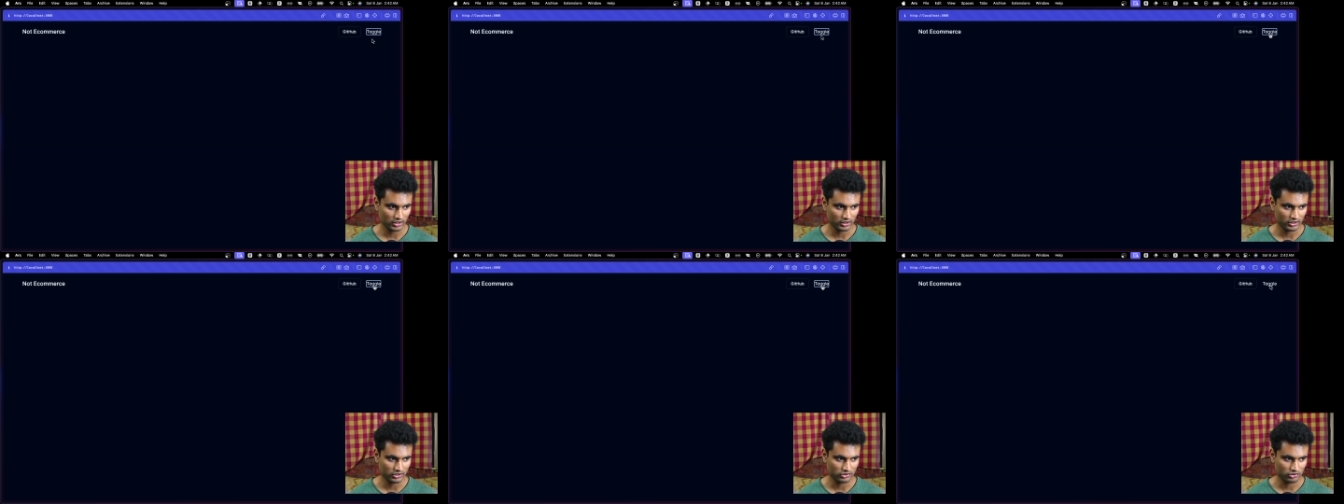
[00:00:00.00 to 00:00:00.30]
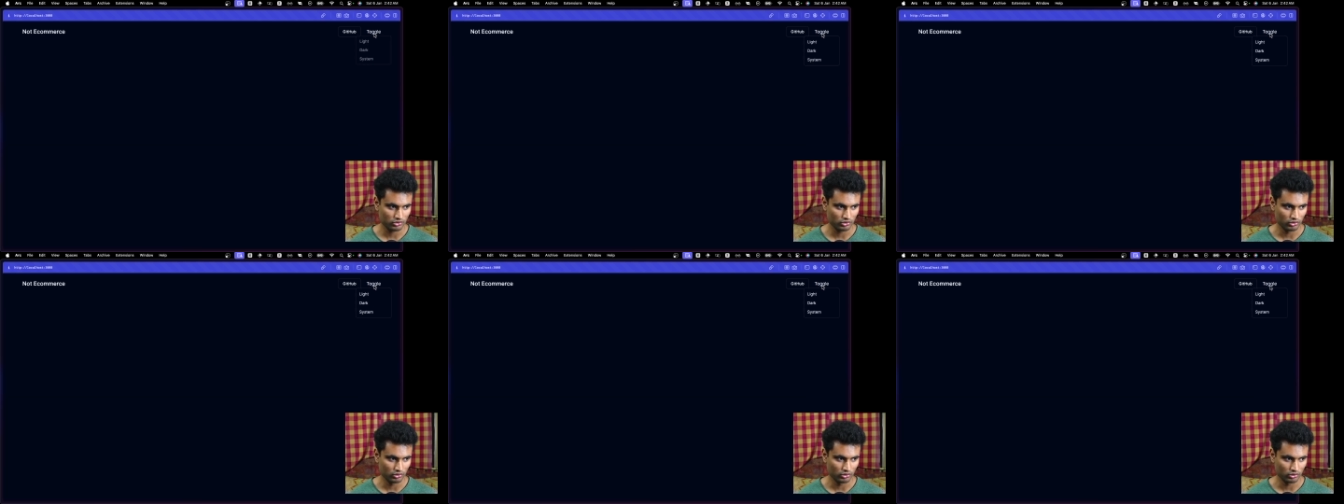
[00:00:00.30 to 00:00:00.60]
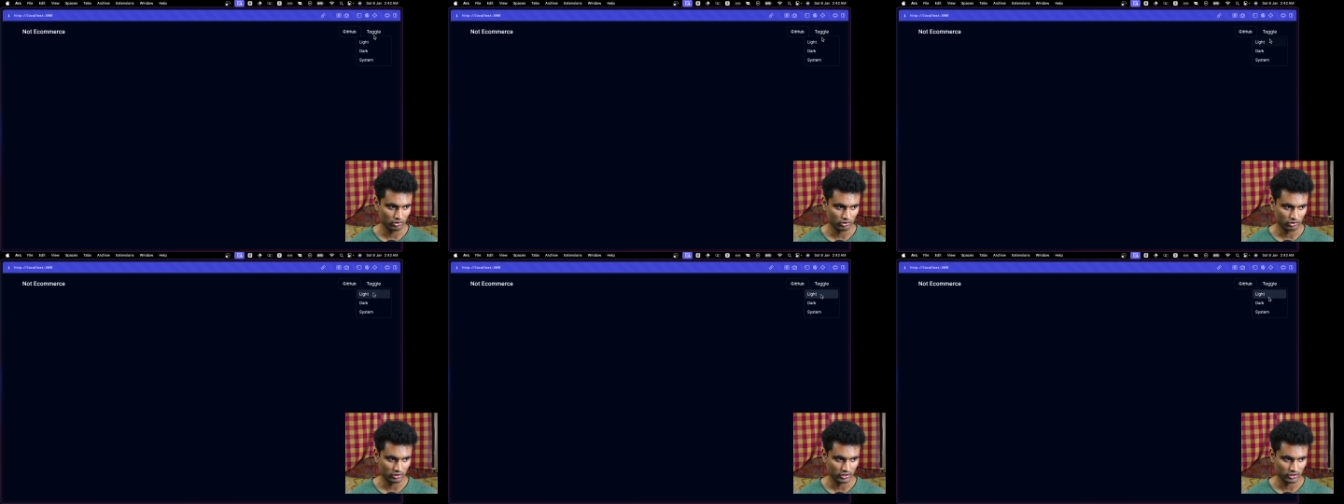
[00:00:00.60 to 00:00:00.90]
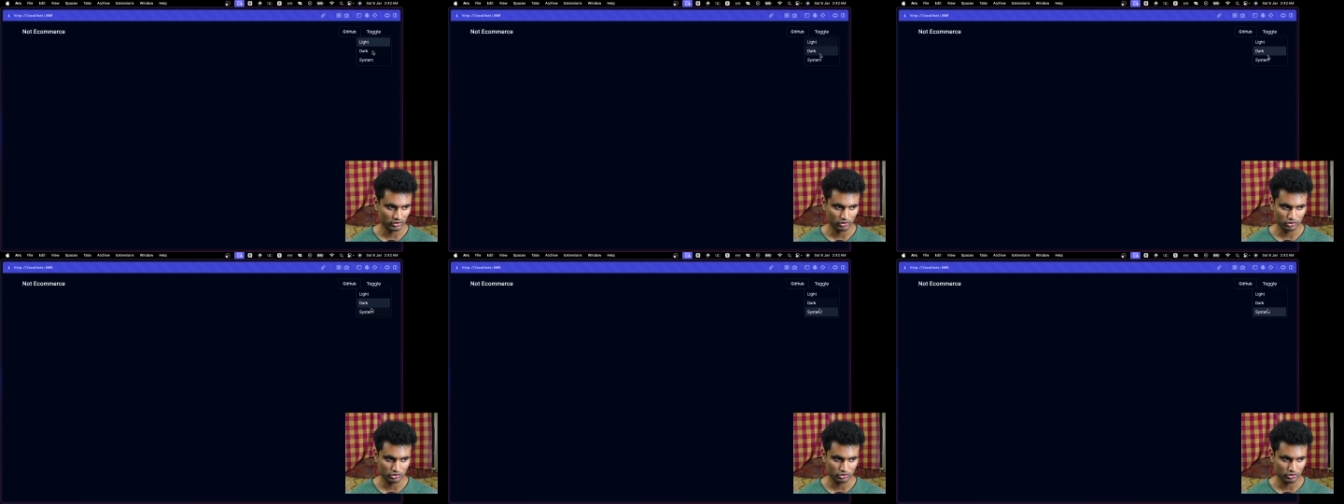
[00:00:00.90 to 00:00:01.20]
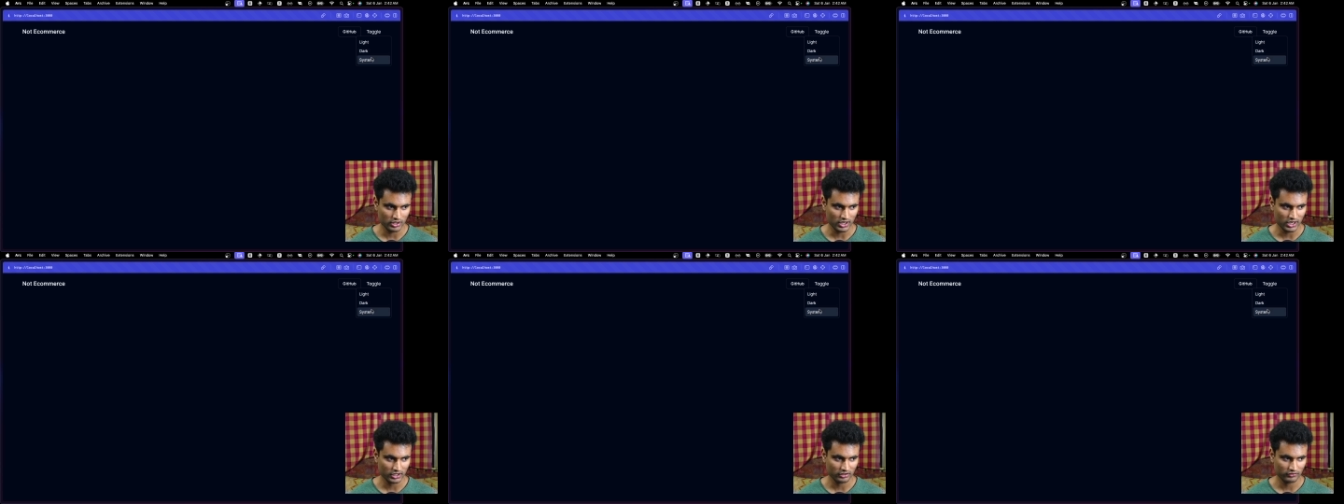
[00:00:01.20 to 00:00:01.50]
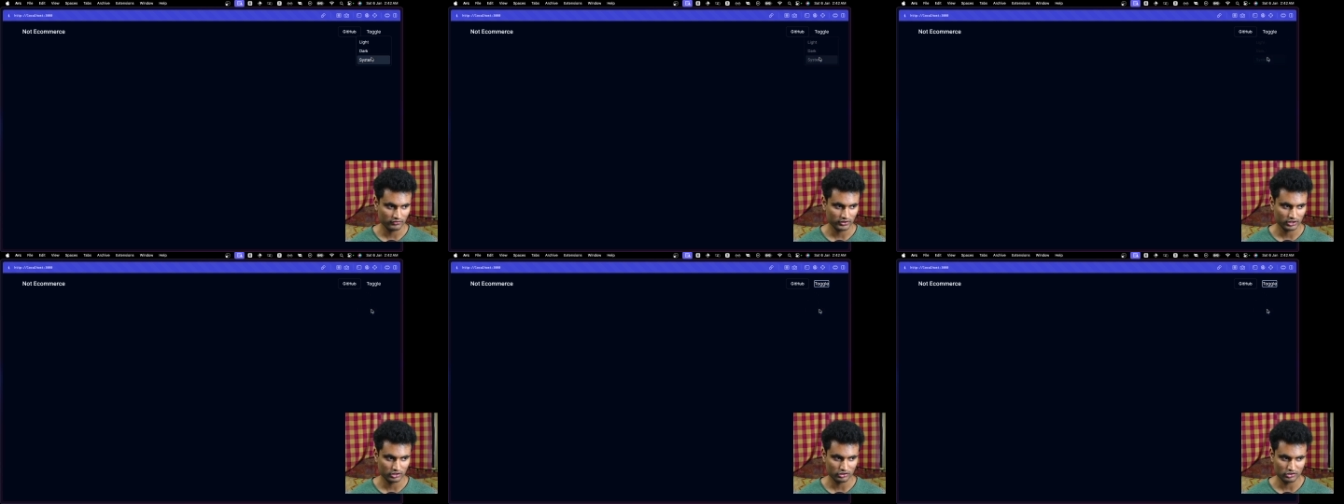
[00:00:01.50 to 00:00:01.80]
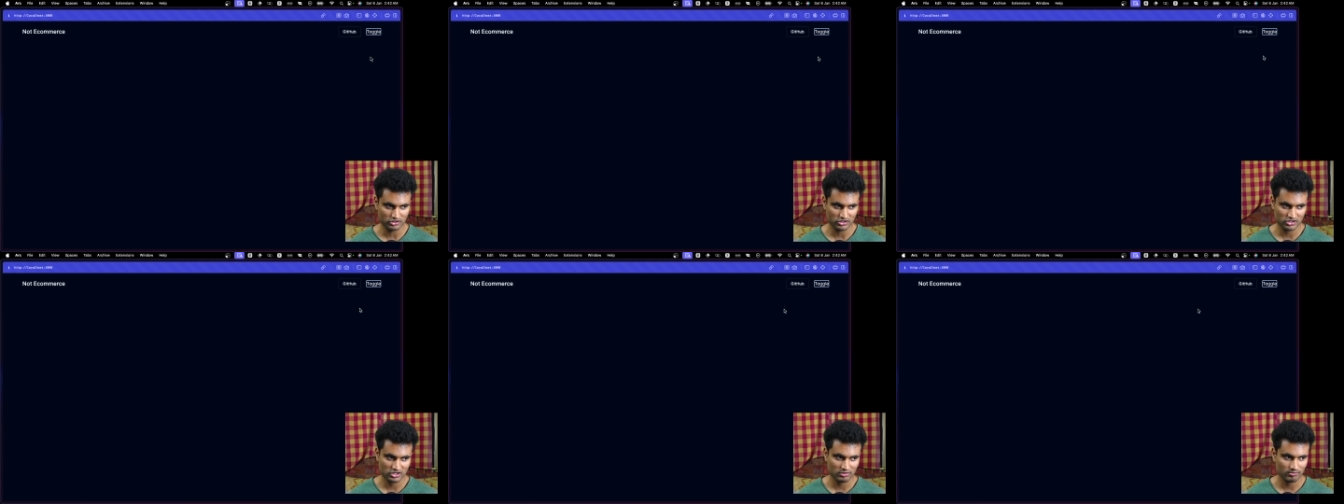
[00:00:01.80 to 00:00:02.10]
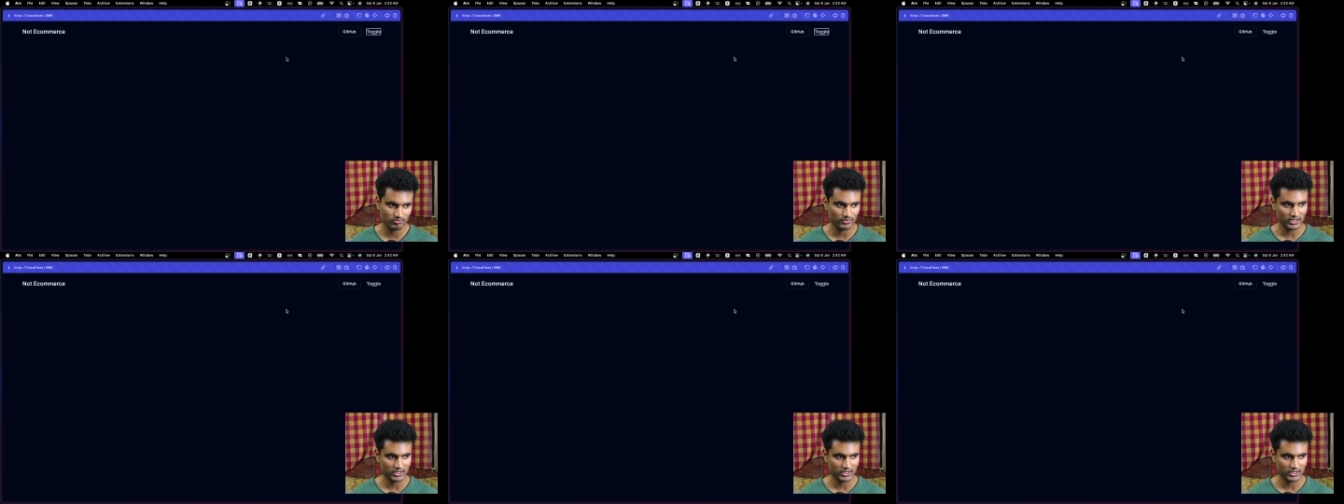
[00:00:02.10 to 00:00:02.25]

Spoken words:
it goes to dark. If we click on system,